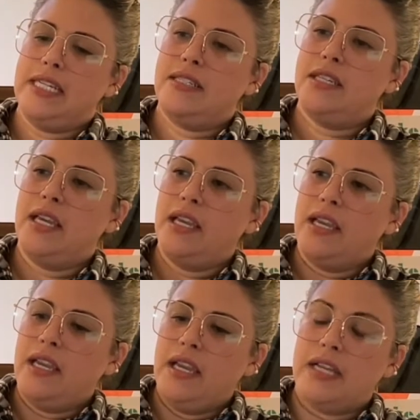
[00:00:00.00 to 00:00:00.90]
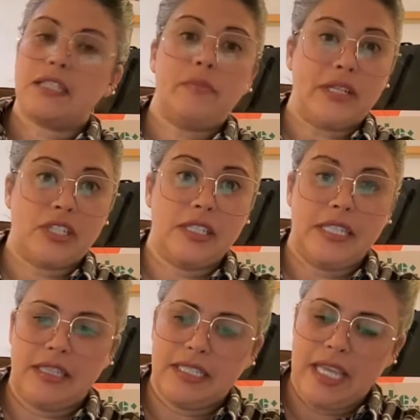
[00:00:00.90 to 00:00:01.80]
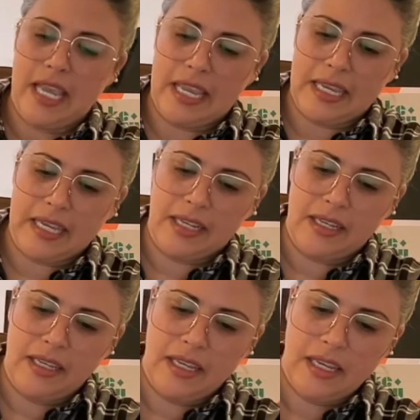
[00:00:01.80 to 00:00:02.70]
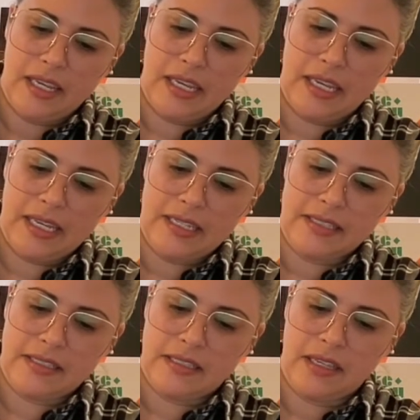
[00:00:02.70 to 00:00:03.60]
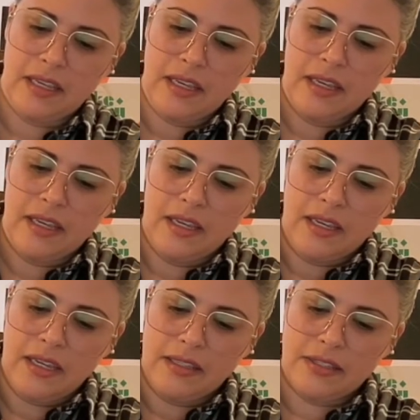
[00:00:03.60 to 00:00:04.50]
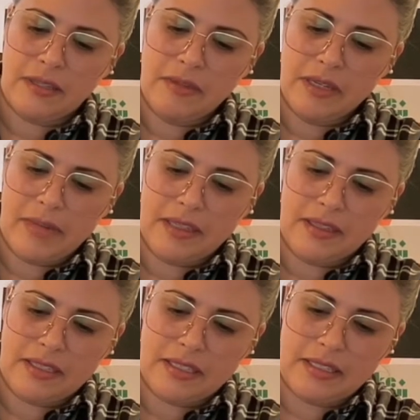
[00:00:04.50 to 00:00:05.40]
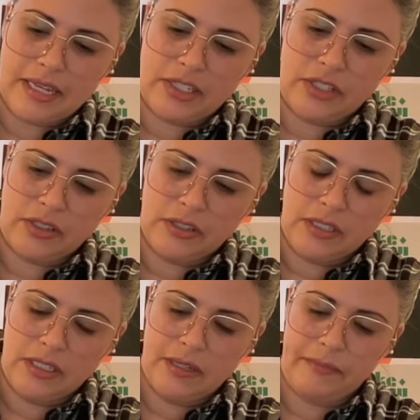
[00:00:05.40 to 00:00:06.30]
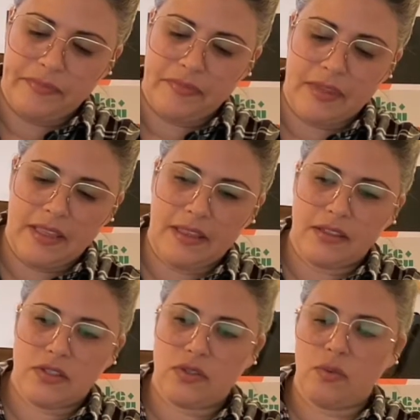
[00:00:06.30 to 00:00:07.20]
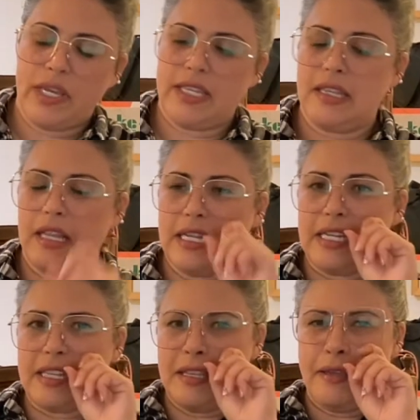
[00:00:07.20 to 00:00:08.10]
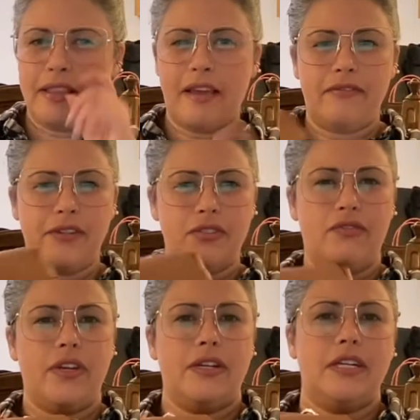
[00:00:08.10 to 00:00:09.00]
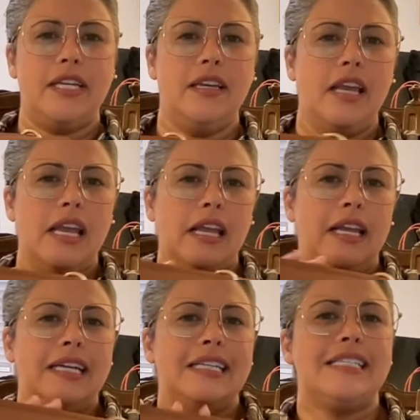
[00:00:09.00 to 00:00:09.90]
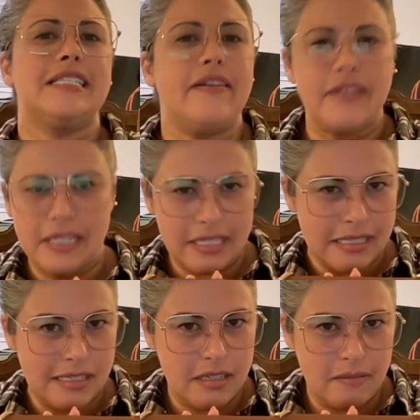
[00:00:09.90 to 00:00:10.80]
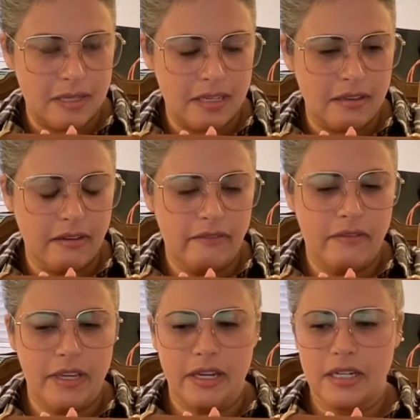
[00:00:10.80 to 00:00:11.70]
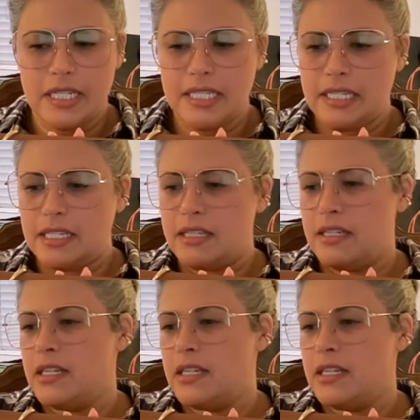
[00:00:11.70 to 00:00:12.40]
it, especially in the tan, is there's something about this satchel and then the suede lining that feels very 70s to me. Very